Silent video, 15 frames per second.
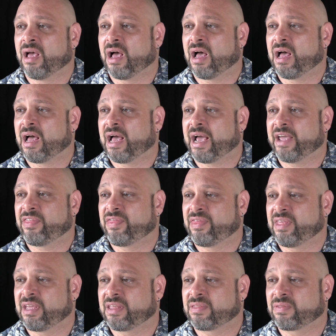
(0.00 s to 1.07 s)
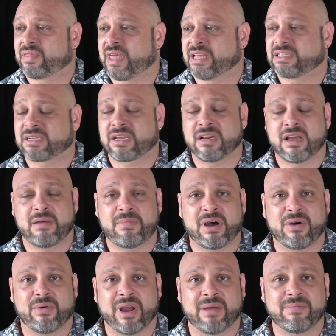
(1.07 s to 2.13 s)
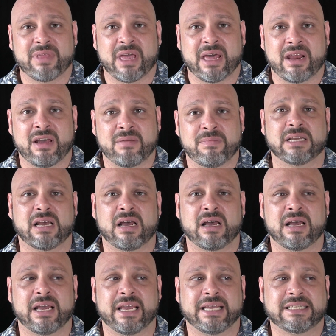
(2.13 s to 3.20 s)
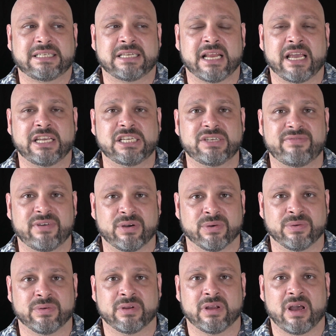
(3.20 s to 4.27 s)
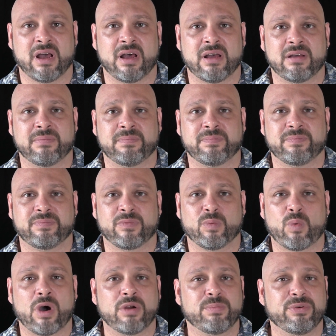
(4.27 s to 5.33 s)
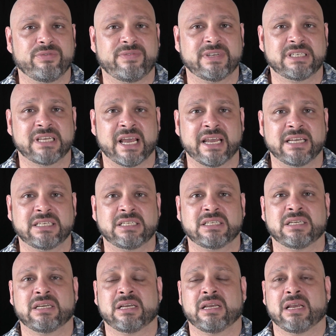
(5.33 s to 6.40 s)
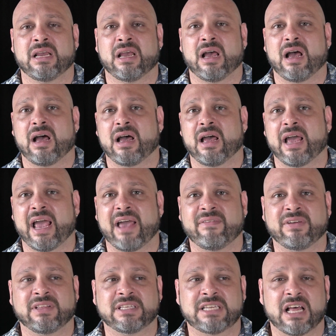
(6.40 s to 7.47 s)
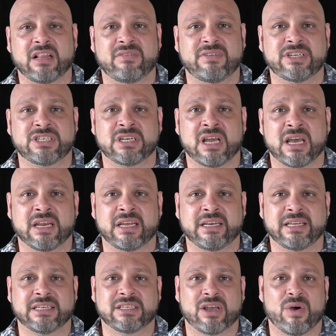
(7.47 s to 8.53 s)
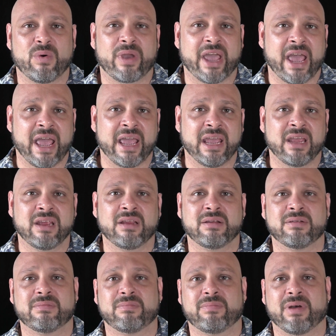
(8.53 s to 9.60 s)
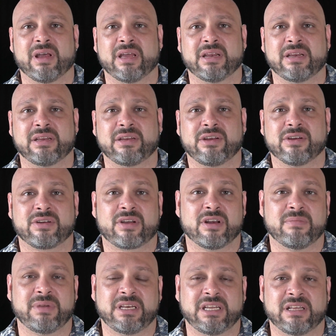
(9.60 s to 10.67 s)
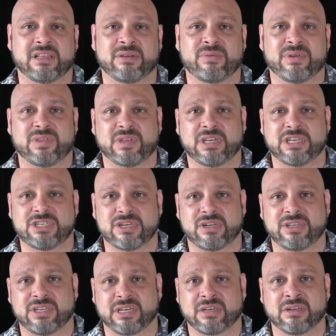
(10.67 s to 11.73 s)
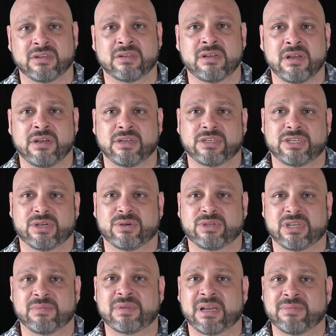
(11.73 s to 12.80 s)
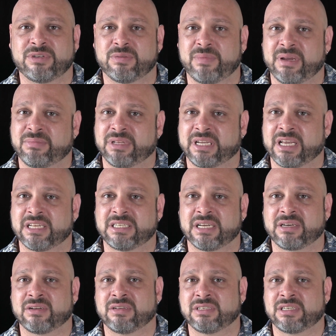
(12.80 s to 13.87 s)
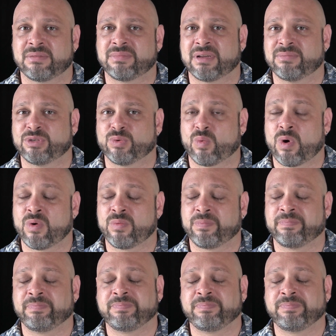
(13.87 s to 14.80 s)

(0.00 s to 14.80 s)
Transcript: I think that's gonna about wrap that up. It's a nice phone. The waterproof is nice. Having television on it is okay, but you're going to be dealing with the digital signal, so sometimes you'll be able to get a signal and sometimes you won't.